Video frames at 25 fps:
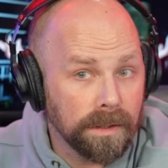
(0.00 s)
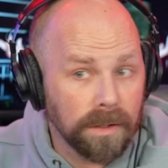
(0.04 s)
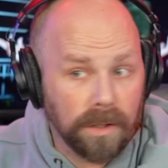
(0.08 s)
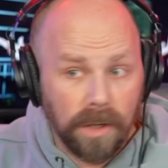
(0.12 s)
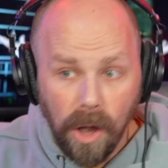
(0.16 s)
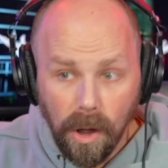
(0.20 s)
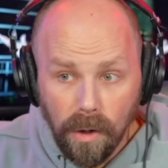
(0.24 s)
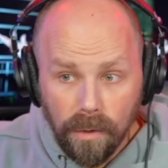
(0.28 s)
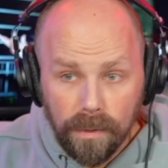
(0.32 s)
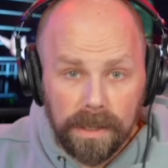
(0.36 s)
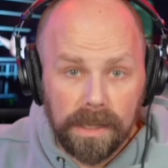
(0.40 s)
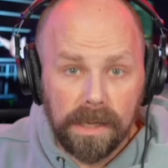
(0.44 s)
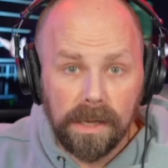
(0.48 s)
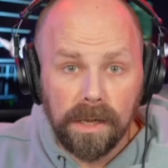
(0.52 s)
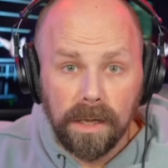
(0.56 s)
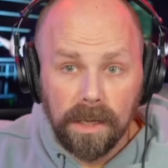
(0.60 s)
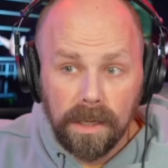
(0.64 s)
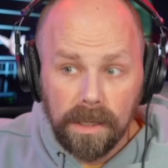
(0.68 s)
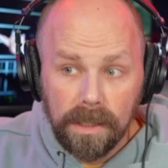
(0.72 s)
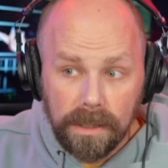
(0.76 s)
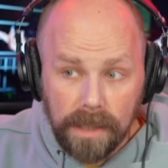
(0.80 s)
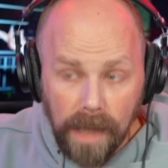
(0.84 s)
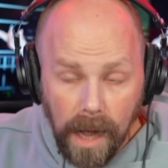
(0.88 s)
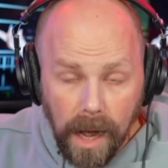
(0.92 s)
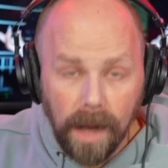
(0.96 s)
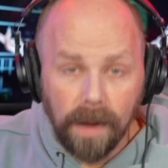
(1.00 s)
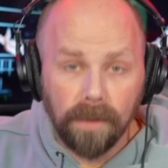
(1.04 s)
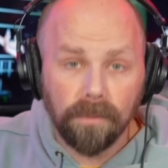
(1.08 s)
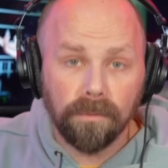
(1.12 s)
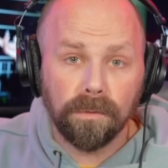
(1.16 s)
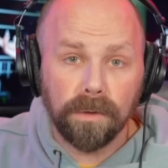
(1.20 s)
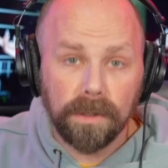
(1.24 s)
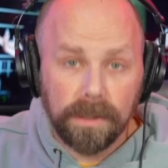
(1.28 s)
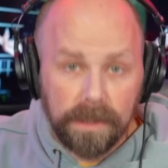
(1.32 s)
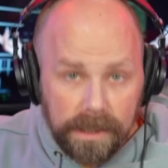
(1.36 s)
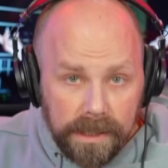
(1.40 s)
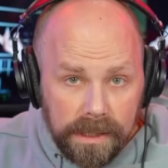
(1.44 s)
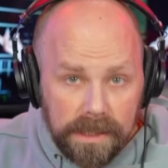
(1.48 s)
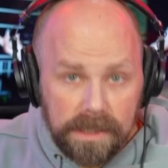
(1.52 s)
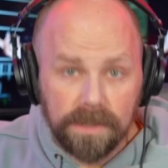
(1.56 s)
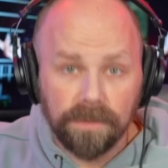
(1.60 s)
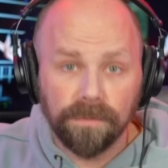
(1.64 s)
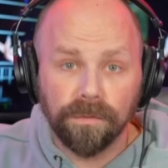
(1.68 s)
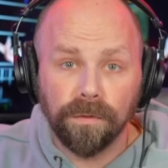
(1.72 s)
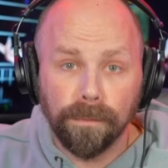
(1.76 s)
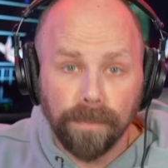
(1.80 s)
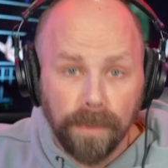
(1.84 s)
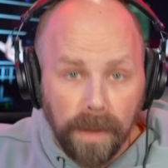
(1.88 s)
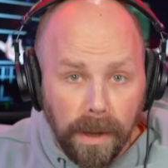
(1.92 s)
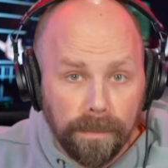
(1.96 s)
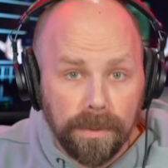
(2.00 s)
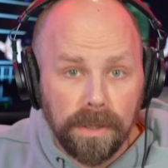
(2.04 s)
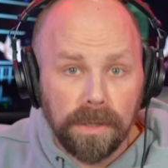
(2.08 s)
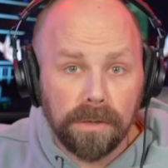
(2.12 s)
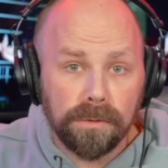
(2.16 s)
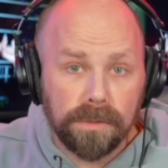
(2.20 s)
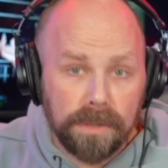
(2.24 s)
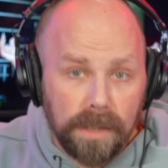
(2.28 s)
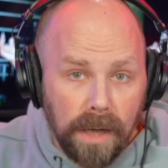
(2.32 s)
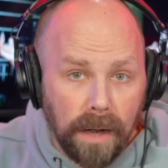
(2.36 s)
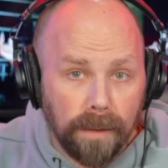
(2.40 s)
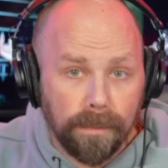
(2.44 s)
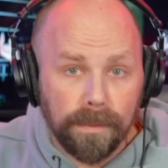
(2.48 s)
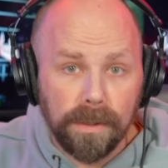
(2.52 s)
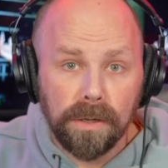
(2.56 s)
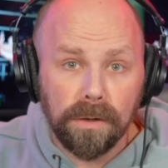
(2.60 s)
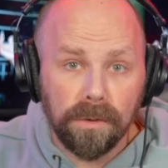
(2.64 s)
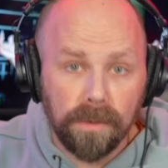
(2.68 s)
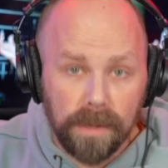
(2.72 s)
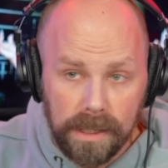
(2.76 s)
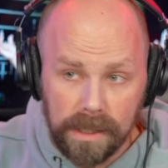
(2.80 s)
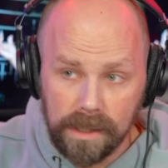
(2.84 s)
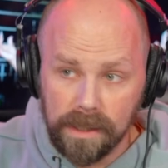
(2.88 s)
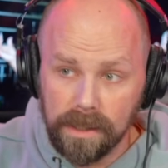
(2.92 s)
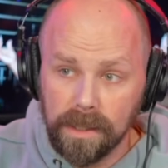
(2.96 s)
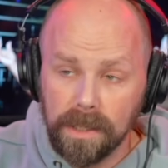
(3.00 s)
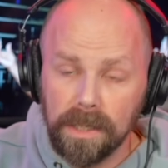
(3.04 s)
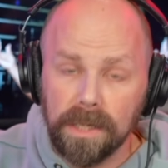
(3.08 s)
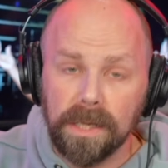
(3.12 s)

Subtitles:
Cody got released from WWE.